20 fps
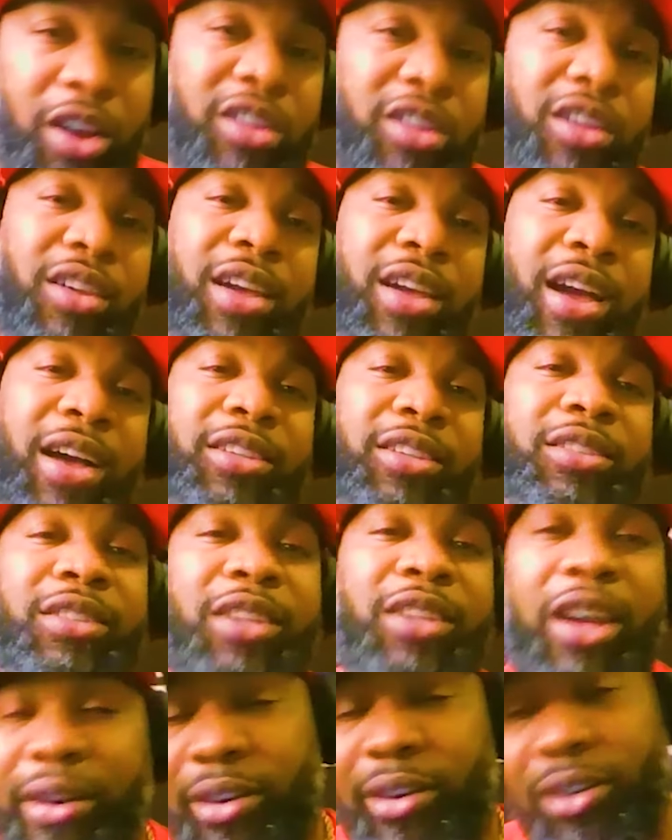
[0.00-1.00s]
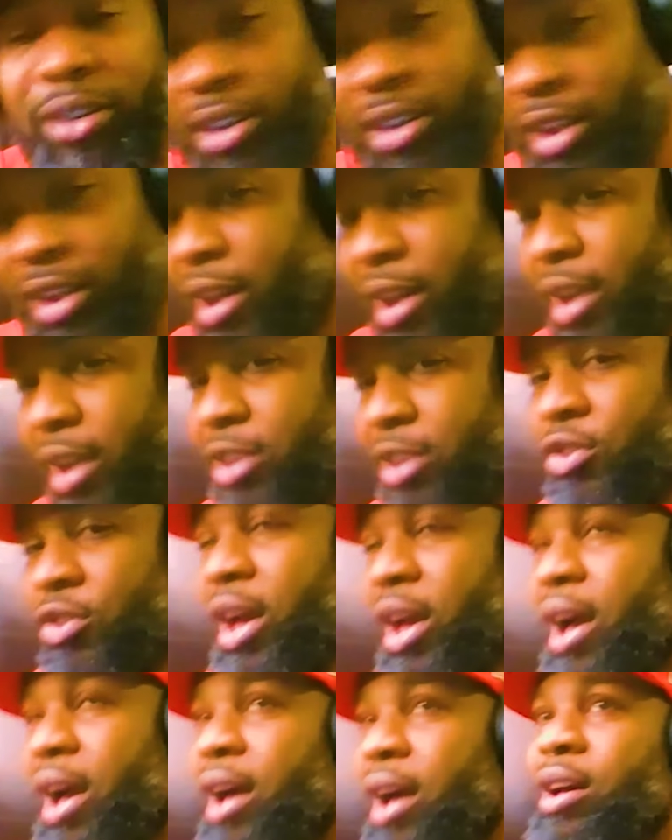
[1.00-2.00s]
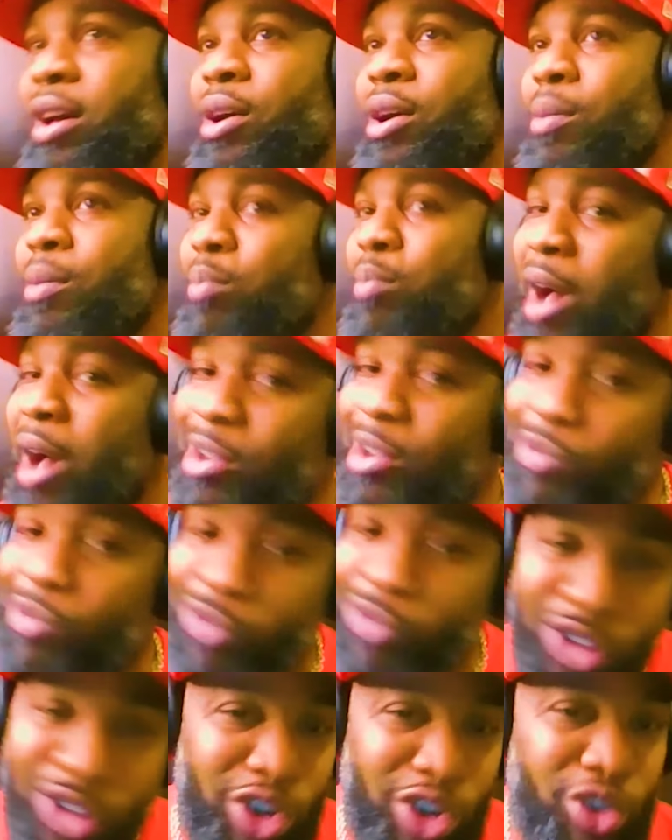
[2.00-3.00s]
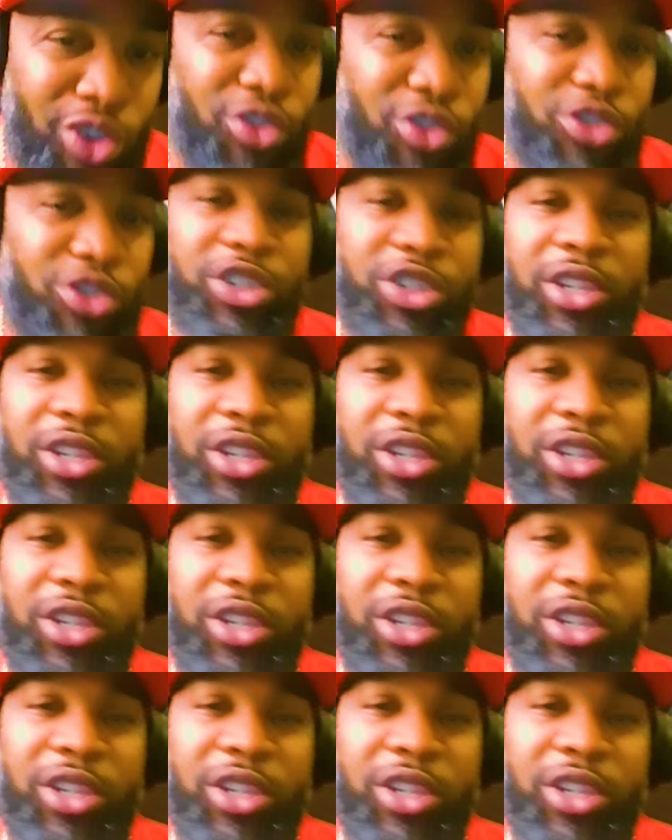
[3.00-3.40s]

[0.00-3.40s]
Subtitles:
You got Sarah Land. You got Pike Rose.